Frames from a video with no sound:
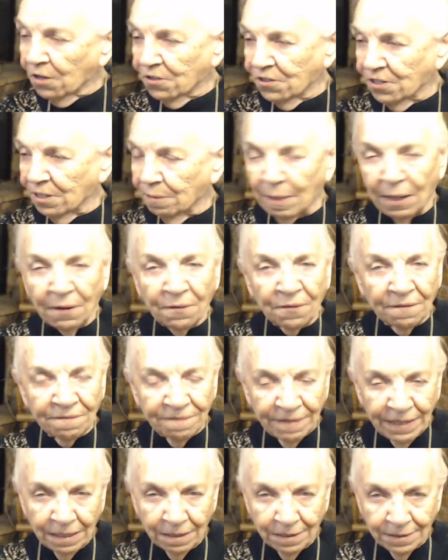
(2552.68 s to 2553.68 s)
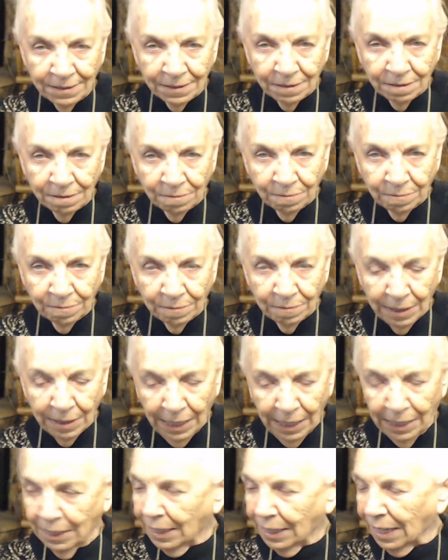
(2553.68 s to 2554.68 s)
some out in the field,
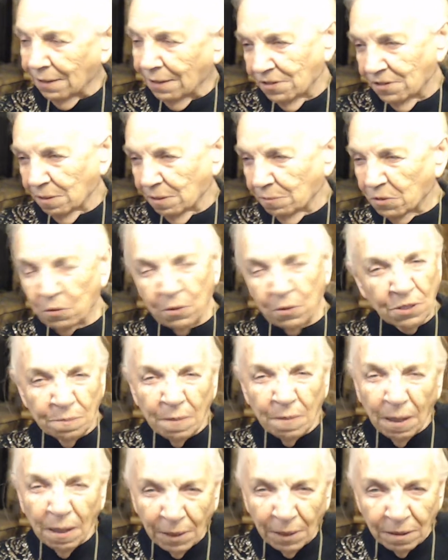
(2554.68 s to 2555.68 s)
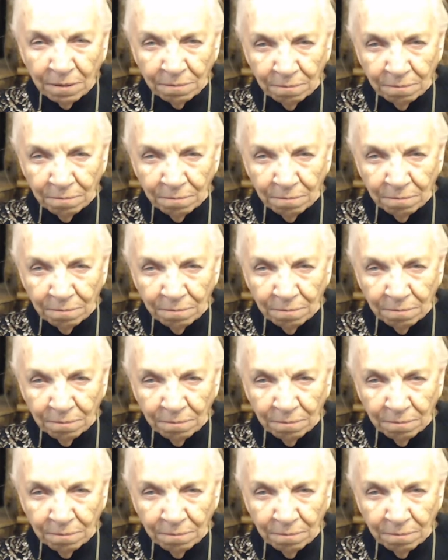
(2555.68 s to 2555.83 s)
and he gave some to his mama.